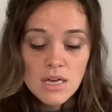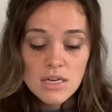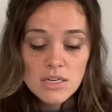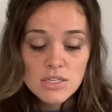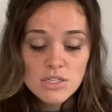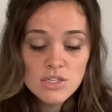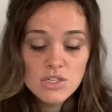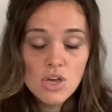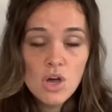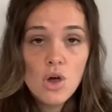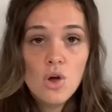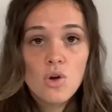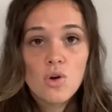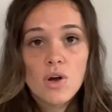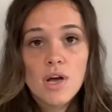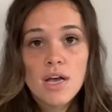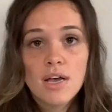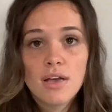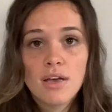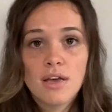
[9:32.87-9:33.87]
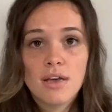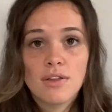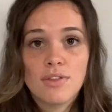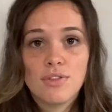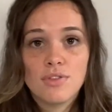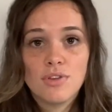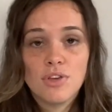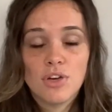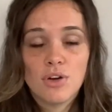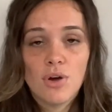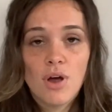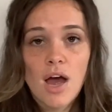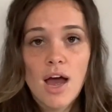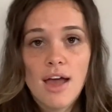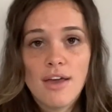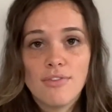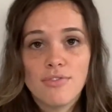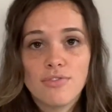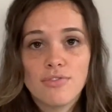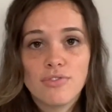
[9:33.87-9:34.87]
So, you know,
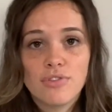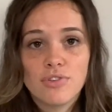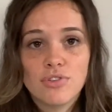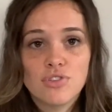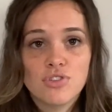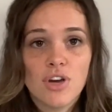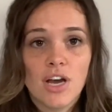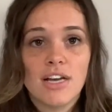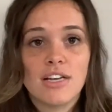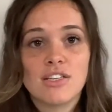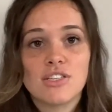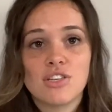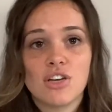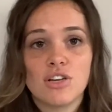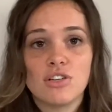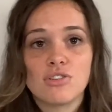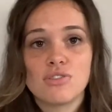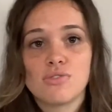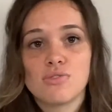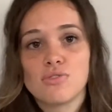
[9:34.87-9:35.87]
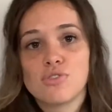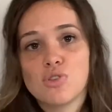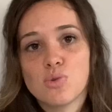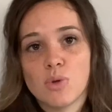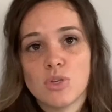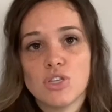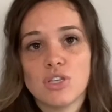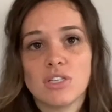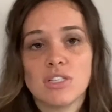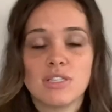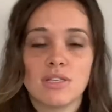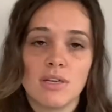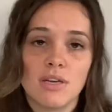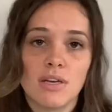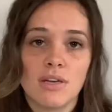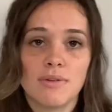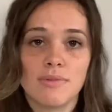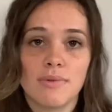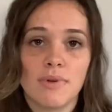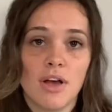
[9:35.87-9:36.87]
I've tried to start switching
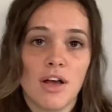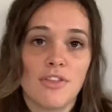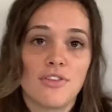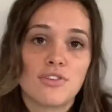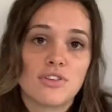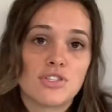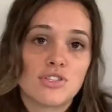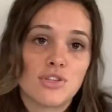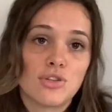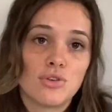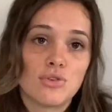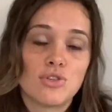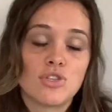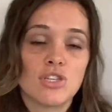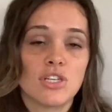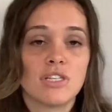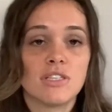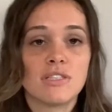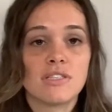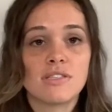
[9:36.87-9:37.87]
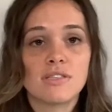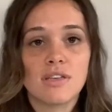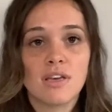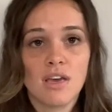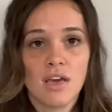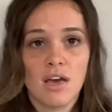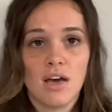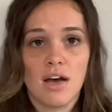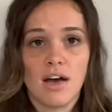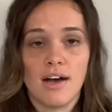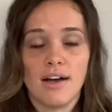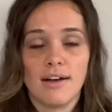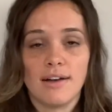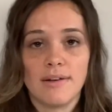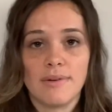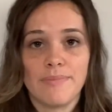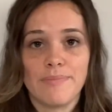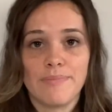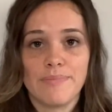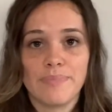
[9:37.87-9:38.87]
to other solutions.
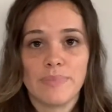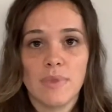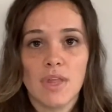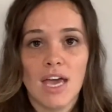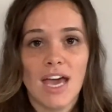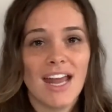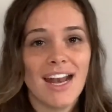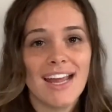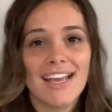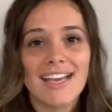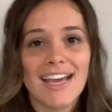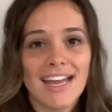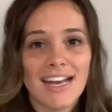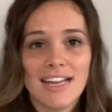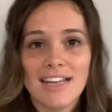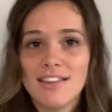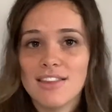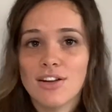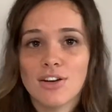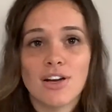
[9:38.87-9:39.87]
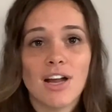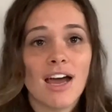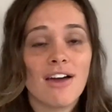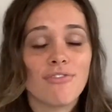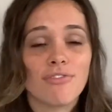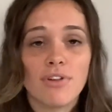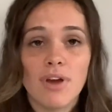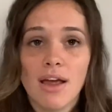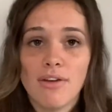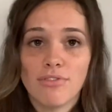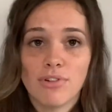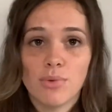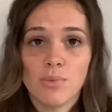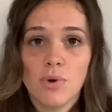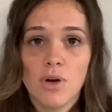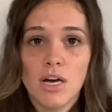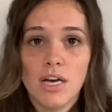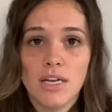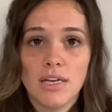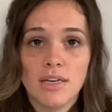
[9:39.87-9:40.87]
And I get it. They're not for
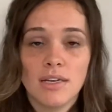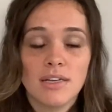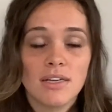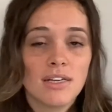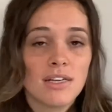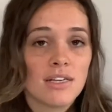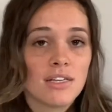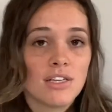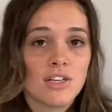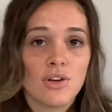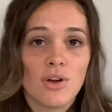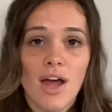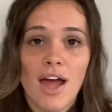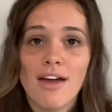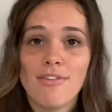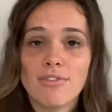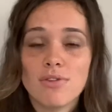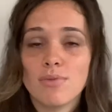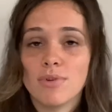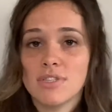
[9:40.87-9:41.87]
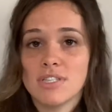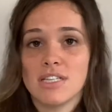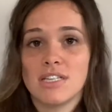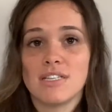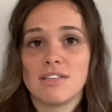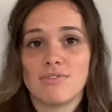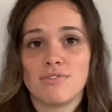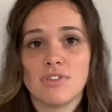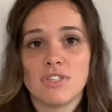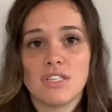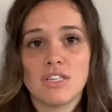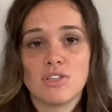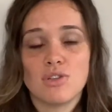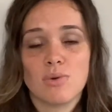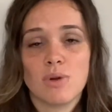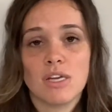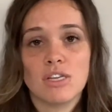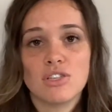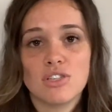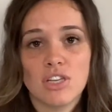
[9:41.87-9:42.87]
everyone. You know, everyone's in a different
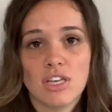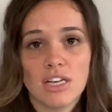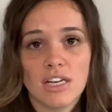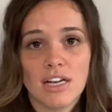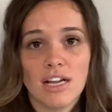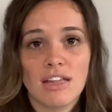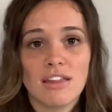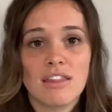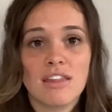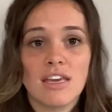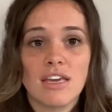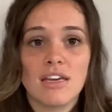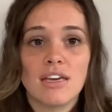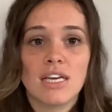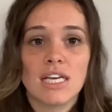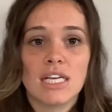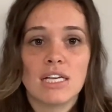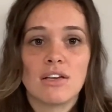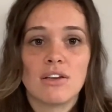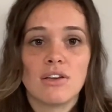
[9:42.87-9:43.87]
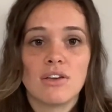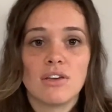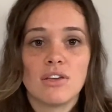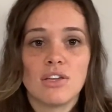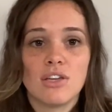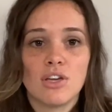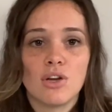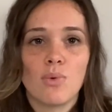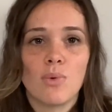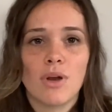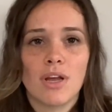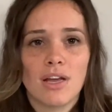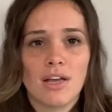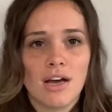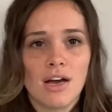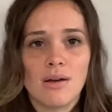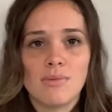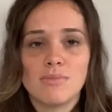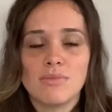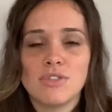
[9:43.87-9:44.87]
situation. And I think, you know, when it
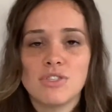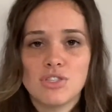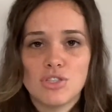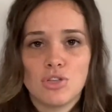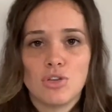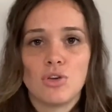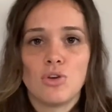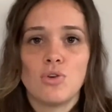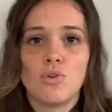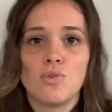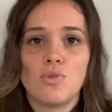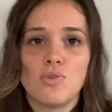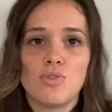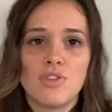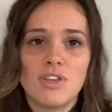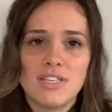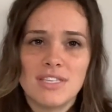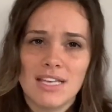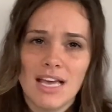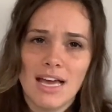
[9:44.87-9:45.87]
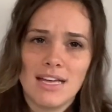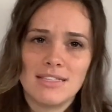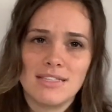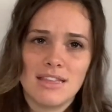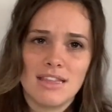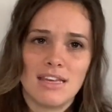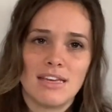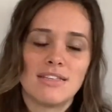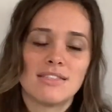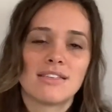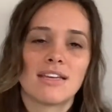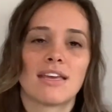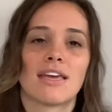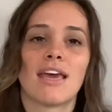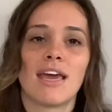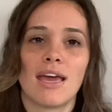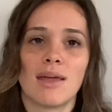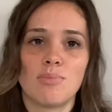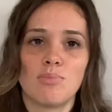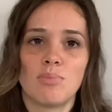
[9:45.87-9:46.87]
comes to these kinds of things, it
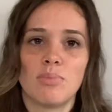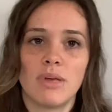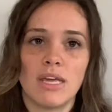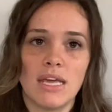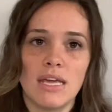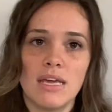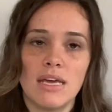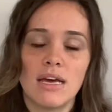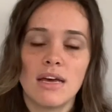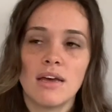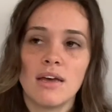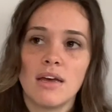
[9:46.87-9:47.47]
can be